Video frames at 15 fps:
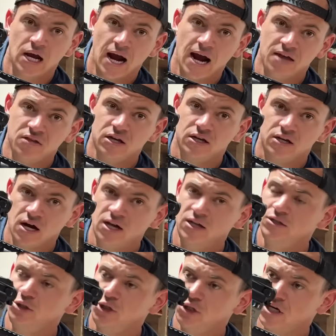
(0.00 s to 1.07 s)
And the
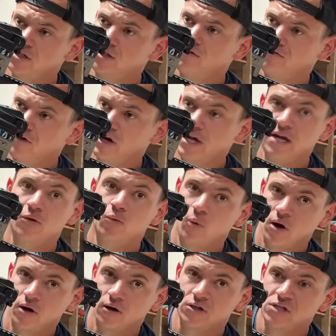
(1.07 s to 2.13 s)
gun just freaking
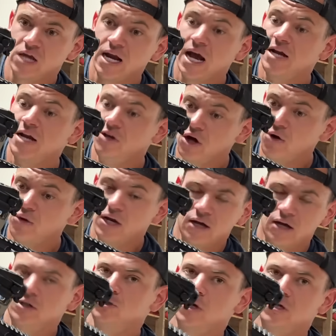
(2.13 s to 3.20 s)
works. And I know that I
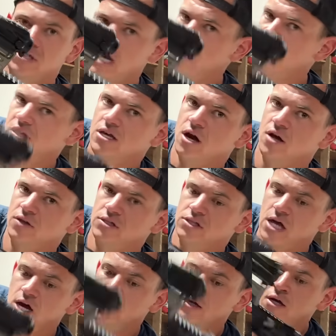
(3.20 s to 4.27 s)
could trust everything on this
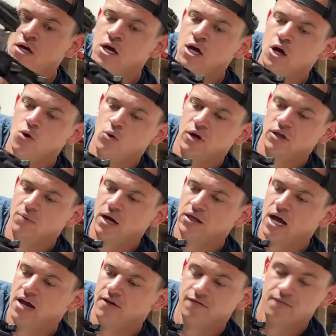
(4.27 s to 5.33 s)
gun with my
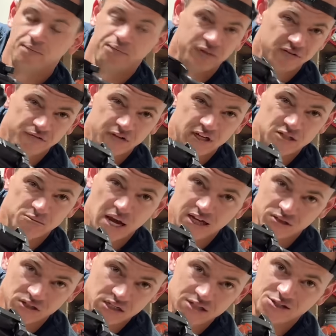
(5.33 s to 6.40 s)
life. The fixed
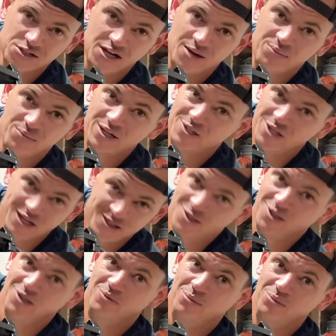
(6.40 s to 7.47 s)
magazine setup is
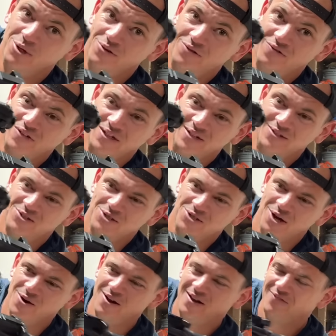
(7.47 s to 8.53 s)
easily removed.
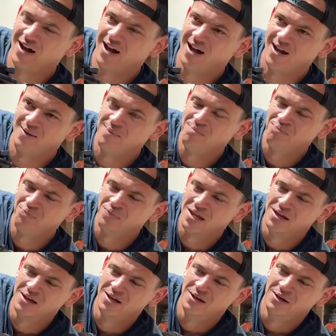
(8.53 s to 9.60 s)
So if I
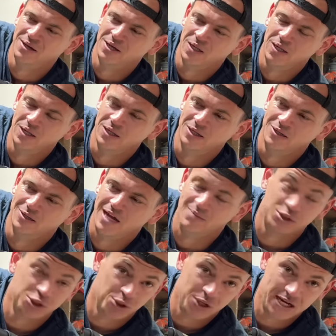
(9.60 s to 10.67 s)
am
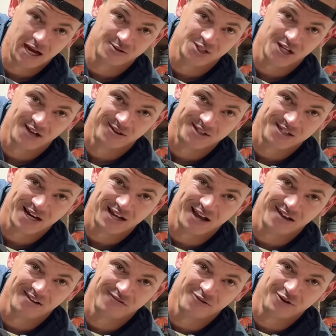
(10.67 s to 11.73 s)
shooting outside the state of
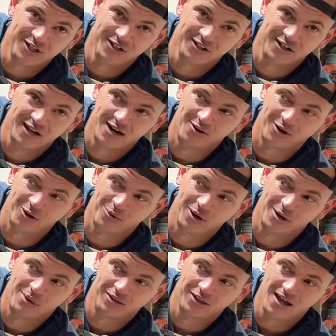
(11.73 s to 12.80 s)
California, I don't got to worry
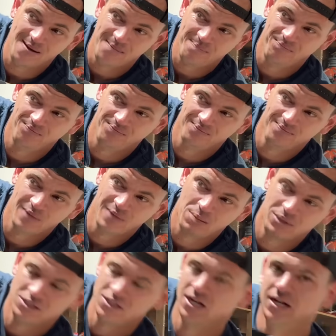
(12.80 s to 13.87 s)
about that.
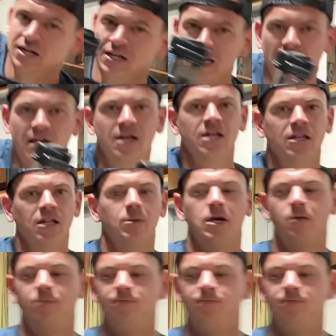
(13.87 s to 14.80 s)
But yeah, let me know.